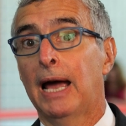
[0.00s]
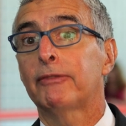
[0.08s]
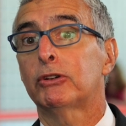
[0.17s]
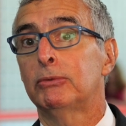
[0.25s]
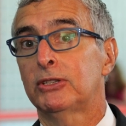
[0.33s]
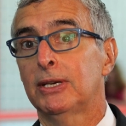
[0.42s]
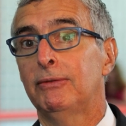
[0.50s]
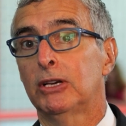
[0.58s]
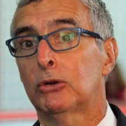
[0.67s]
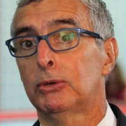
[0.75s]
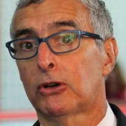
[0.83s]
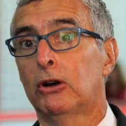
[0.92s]
after
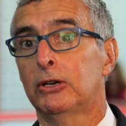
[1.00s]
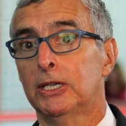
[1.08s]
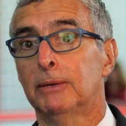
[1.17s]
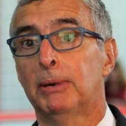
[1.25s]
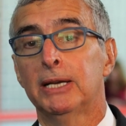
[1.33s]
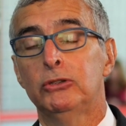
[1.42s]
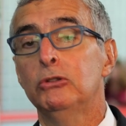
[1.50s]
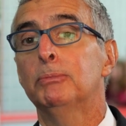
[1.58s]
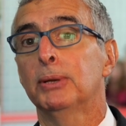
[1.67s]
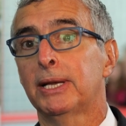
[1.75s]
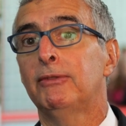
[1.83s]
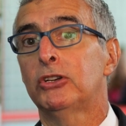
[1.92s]
receiving Quizartinib, I do
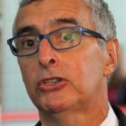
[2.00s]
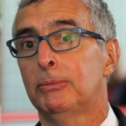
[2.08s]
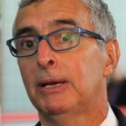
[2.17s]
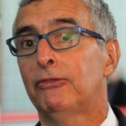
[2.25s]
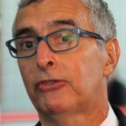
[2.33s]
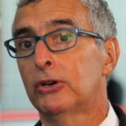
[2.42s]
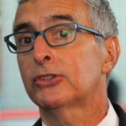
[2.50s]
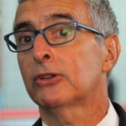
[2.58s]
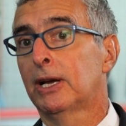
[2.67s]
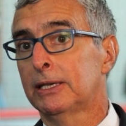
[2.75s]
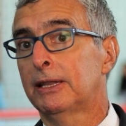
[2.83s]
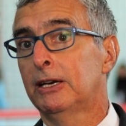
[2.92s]
believe it should be
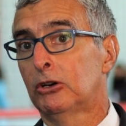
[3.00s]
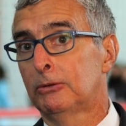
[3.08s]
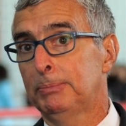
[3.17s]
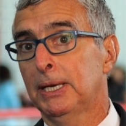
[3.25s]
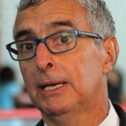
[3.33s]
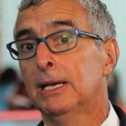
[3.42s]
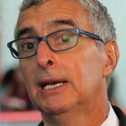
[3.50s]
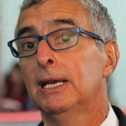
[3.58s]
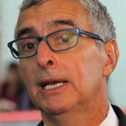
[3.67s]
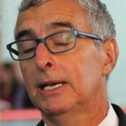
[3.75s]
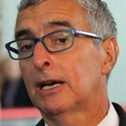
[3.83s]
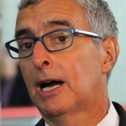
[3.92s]
first-line therapy
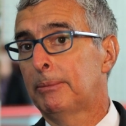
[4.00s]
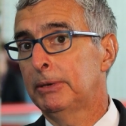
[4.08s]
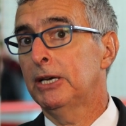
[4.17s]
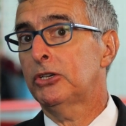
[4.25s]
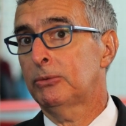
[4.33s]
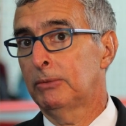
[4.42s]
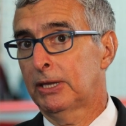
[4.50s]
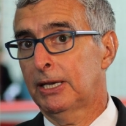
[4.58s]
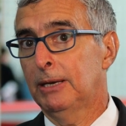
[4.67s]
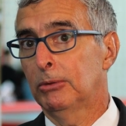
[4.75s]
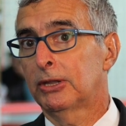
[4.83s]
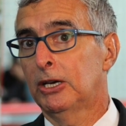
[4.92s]
in combination with
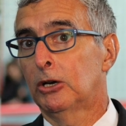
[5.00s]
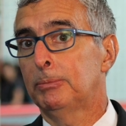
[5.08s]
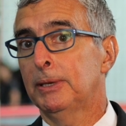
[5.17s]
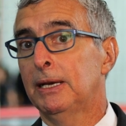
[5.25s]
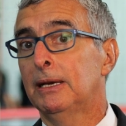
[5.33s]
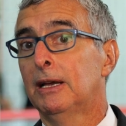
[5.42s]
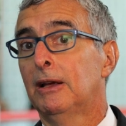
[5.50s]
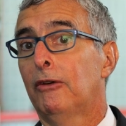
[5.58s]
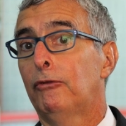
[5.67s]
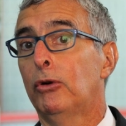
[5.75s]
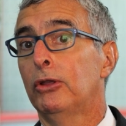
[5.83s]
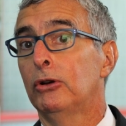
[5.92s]
chemotherapy
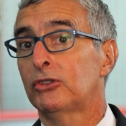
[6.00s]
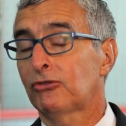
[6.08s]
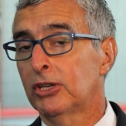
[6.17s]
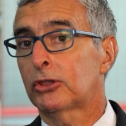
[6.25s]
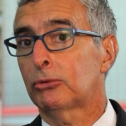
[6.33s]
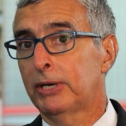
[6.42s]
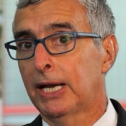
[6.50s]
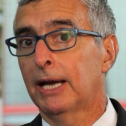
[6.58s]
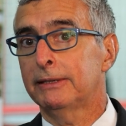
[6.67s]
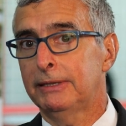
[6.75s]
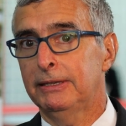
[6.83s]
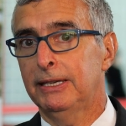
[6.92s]
for those
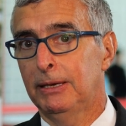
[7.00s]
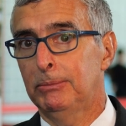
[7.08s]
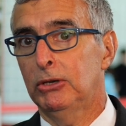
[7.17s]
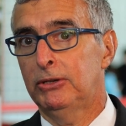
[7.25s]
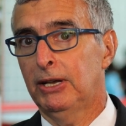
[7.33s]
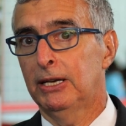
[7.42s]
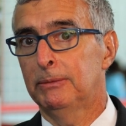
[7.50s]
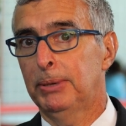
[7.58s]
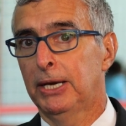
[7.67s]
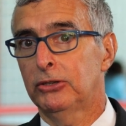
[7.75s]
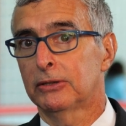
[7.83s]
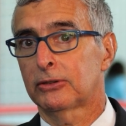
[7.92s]
FLT3-ITD mutated
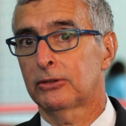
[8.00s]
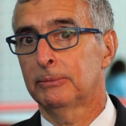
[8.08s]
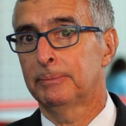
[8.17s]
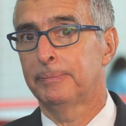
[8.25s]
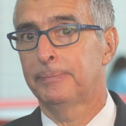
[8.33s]
patients.